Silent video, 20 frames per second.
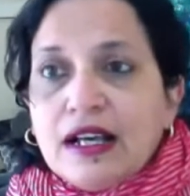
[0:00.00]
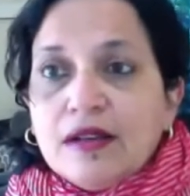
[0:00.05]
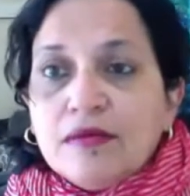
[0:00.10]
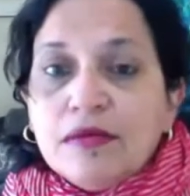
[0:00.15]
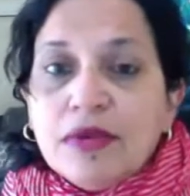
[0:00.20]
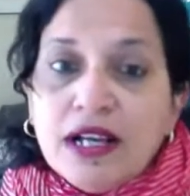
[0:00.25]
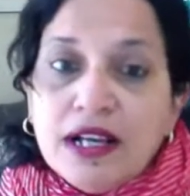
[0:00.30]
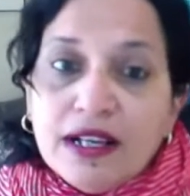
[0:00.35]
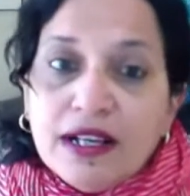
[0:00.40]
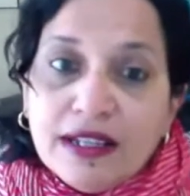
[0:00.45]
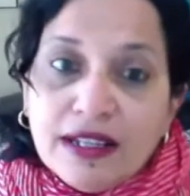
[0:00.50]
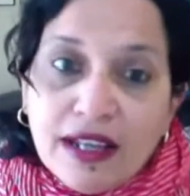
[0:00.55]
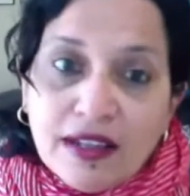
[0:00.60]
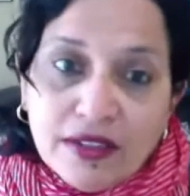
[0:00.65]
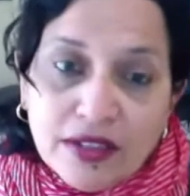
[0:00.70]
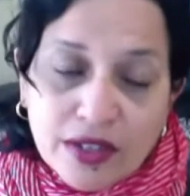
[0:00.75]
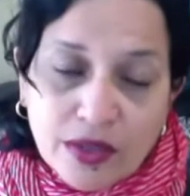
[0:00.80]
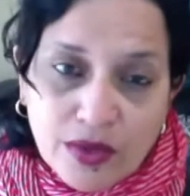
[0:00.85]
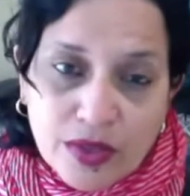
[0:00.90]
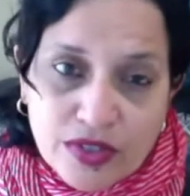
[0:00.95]

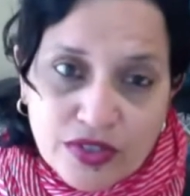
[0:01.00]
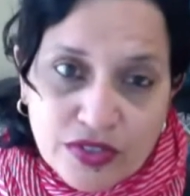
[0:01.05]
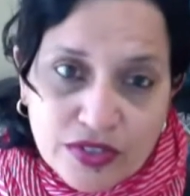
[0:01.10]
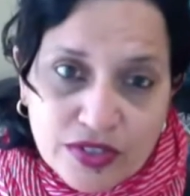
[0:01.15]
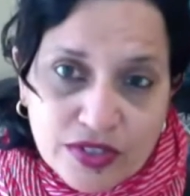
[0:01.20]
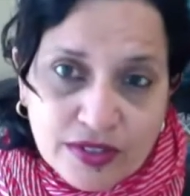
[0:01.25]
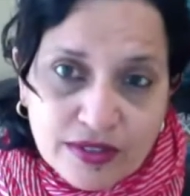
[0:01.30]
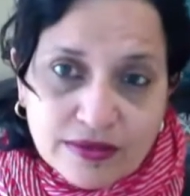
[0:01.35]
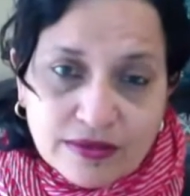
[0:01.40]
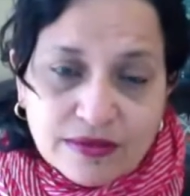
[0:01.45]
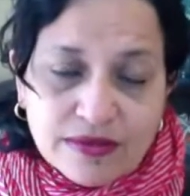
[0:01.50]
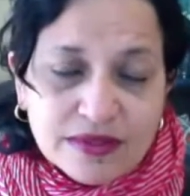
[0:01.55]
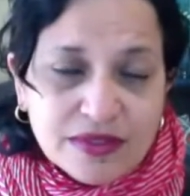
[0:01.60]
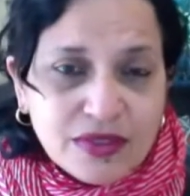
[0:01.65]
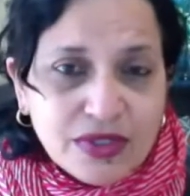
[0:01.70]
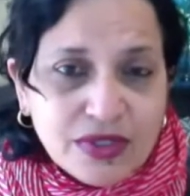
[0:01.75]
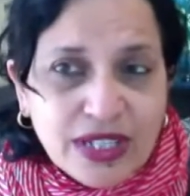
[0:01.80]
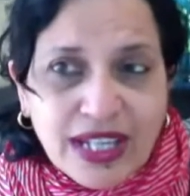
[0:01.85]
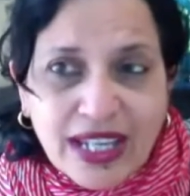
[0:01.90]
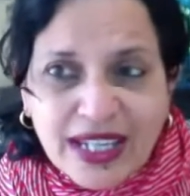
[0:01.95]
Another question,
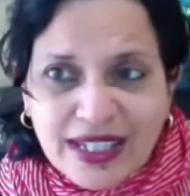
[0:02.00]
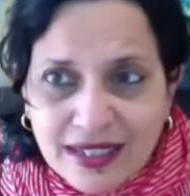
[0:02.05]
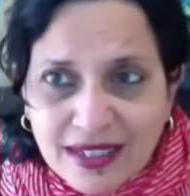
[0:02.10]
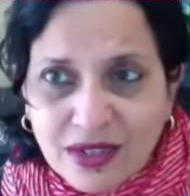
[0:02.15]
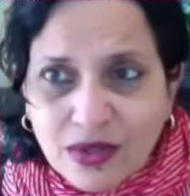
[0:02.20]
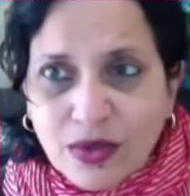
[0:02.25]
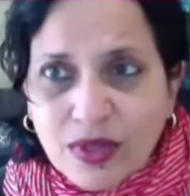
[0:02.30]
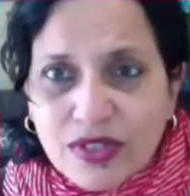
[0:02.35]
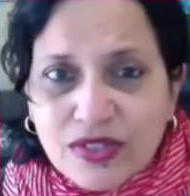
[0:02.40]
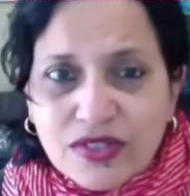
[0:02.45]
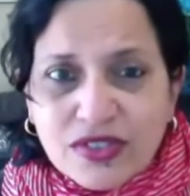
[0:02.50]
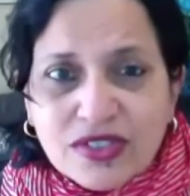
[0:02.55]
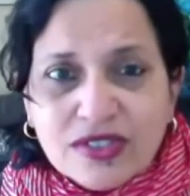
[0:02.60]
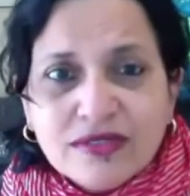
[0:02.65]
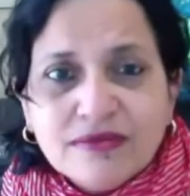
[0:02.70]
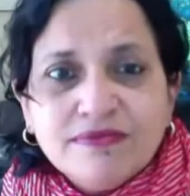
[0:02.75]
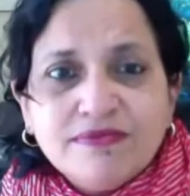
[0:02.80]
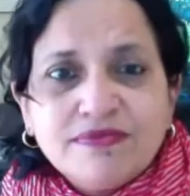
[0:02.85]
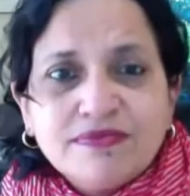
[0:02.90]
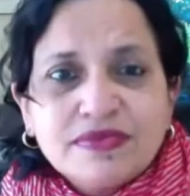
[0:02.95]
related
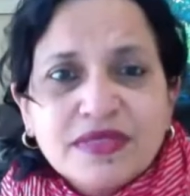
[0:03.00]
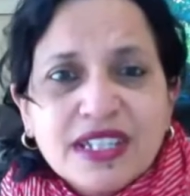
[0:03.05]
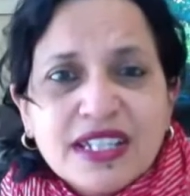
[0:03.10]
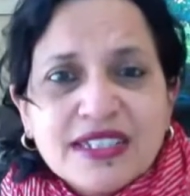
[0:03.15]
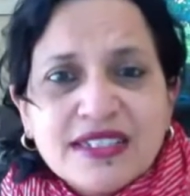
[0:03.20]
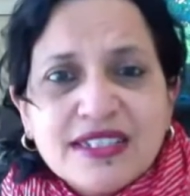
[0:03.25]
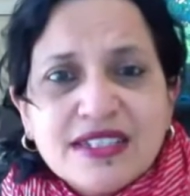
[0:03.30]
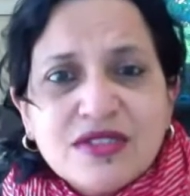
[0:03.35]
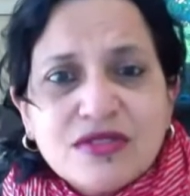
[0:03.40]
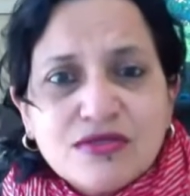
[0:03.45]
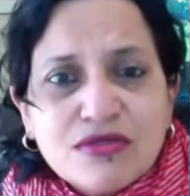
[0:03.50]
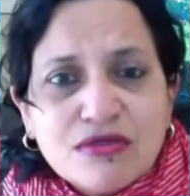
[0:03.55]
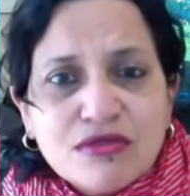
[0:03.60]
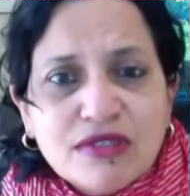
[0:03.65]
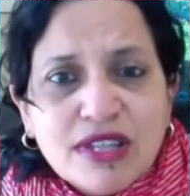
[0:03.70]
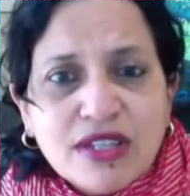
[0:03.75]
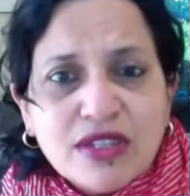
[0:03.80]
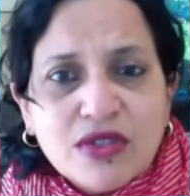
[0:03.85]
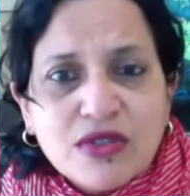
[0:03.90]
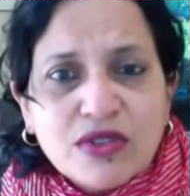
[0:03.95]
question, is it
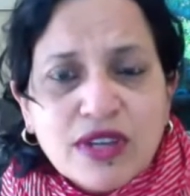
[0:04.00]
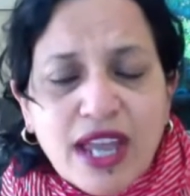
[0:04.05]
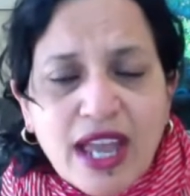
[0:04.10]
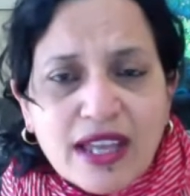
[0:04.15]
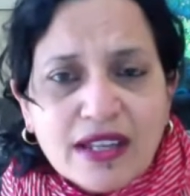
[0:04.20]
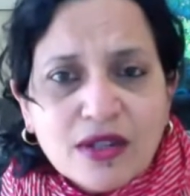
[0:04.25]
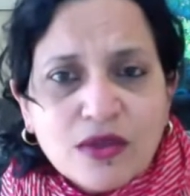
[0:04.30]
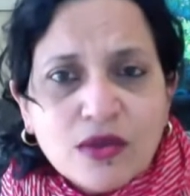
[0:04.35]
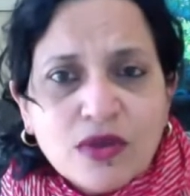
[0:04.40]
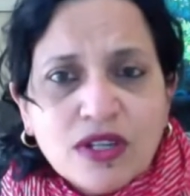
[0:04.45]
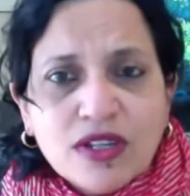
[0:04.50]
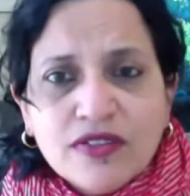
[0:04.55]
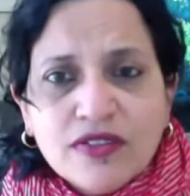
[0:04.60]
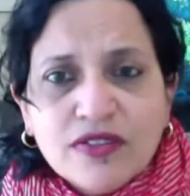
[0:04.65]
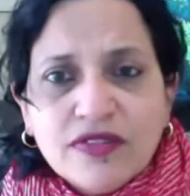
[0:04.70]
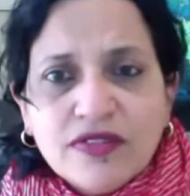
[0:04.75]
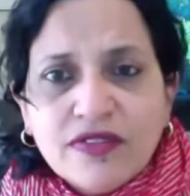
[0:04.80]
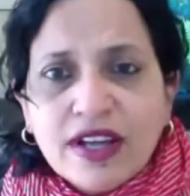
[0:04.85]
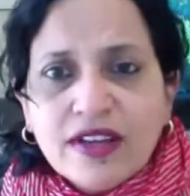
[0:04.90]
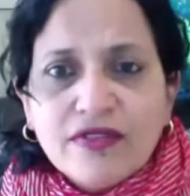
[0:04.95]
true that you can
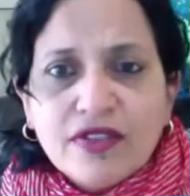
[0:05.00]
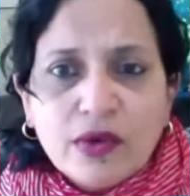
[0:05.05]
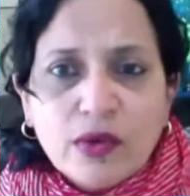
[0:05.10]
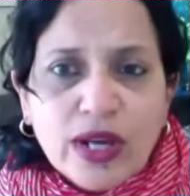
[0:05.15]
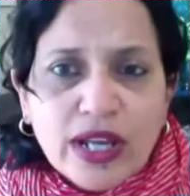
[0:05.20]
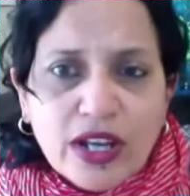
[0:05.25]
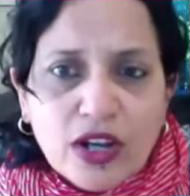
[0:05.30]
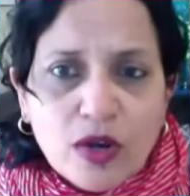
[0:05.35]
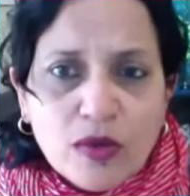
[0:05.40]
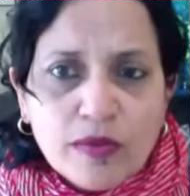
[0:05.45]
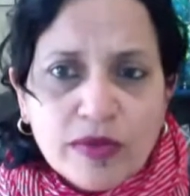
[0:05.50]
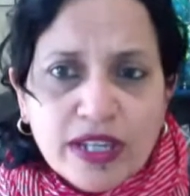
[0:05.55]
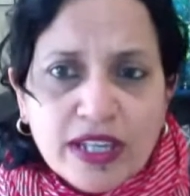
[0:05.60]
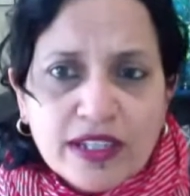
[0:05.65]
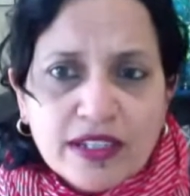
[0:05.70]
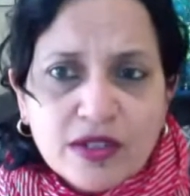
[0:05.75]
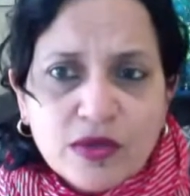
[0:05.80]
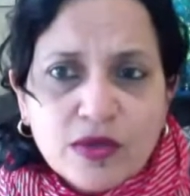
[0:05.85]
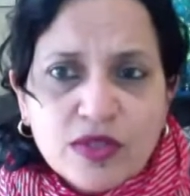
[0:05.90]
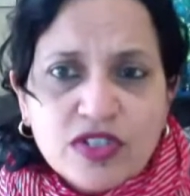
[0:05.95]
qualify for Y
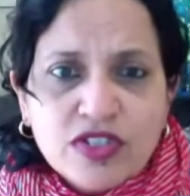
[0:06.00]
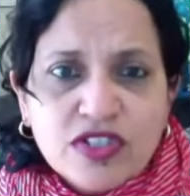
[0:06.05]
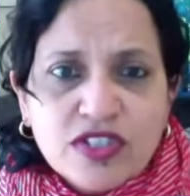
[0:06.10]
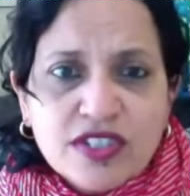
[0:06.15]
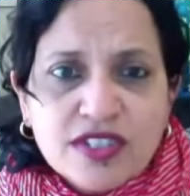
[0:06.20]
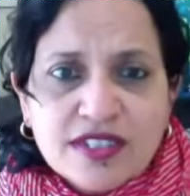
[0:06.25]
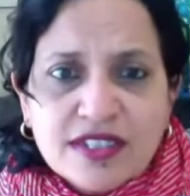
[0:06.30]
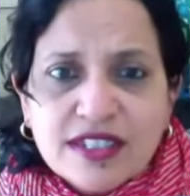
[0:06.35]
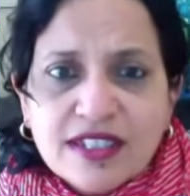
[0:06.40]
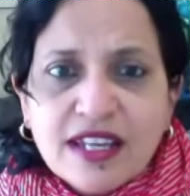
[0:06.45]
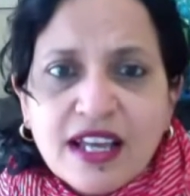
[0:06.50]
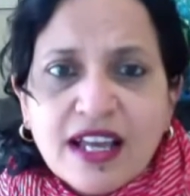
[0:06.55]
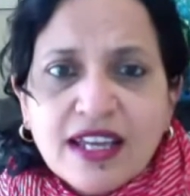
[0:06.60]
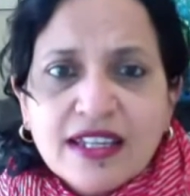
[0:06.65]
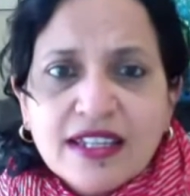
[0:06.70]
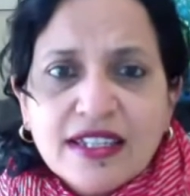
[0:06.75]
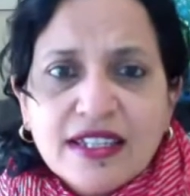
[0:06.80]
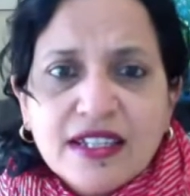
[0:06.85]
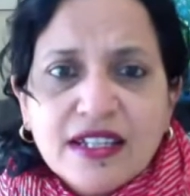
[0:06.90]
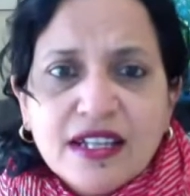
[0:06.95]
Combinator with just an
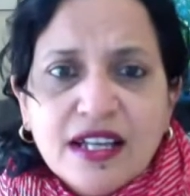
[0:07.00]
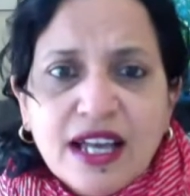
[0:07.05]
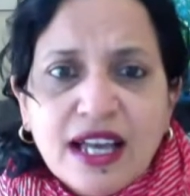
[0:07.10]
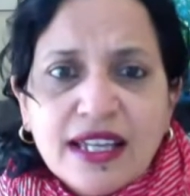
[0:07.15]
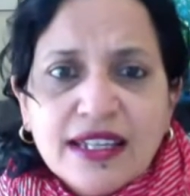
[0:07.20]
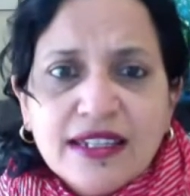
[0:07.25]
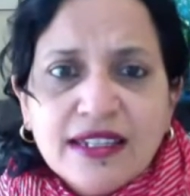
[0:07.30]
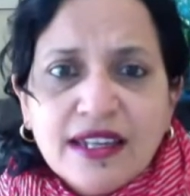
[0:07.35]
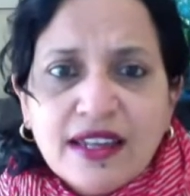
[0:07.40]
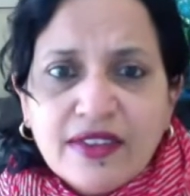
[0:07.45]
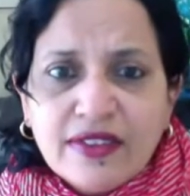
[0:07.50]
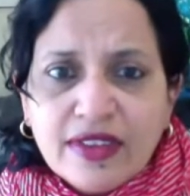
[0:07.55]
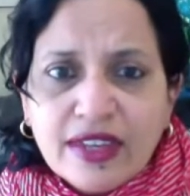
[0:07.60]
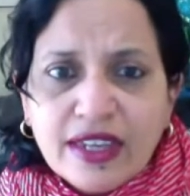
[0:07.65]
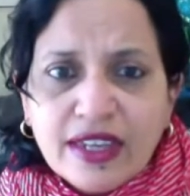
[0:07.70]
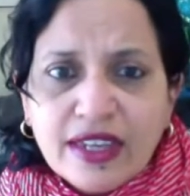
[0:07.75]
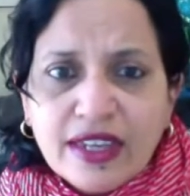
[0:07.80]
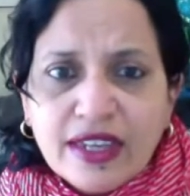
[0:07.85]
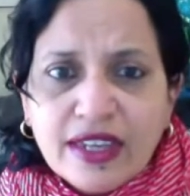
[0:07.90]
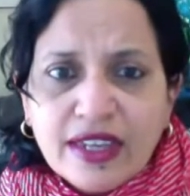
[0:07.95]
idea and
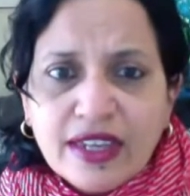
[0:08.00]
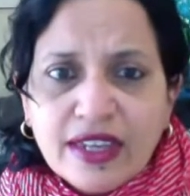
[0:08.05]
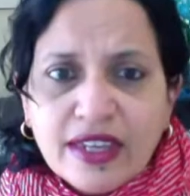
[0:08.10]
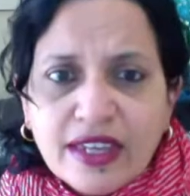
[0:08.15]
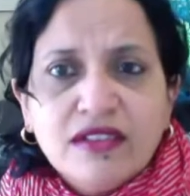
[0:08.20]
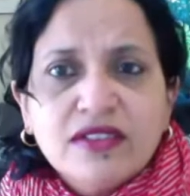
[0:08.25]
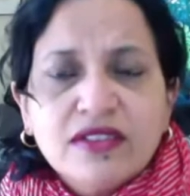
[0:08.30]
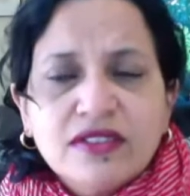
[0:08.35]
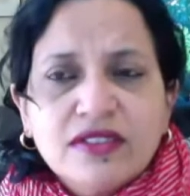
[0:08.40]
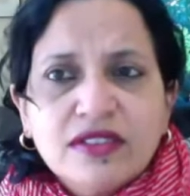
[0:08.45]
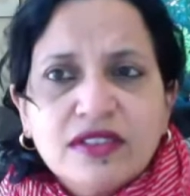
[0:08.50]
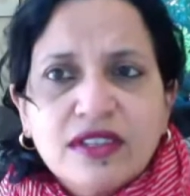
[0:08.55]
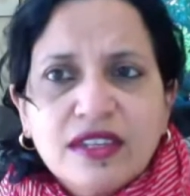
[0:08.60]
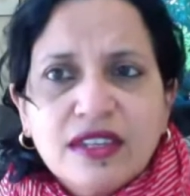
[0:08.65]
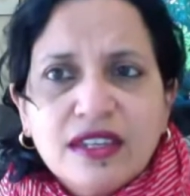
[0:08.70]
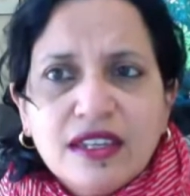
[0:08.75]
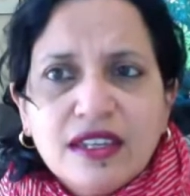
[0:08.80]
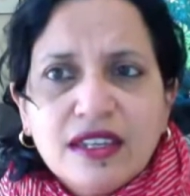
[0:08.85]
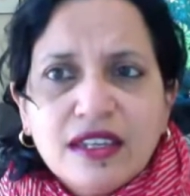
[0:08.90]
nothing else?